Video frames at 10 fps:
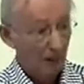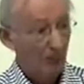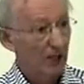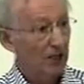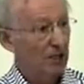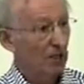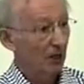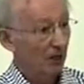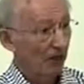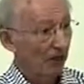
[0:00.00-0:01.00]
It's
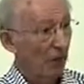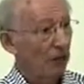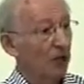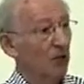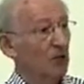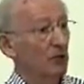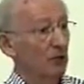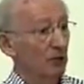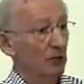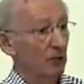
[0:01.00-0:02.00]
with those
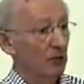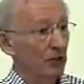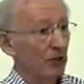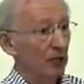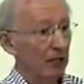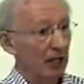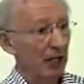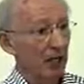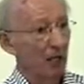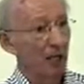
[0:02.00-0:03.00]
views that I
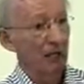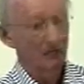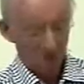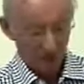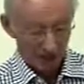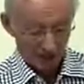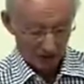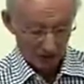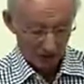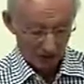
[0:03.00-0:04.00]
came to
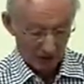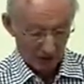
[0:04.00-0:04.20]
Francis's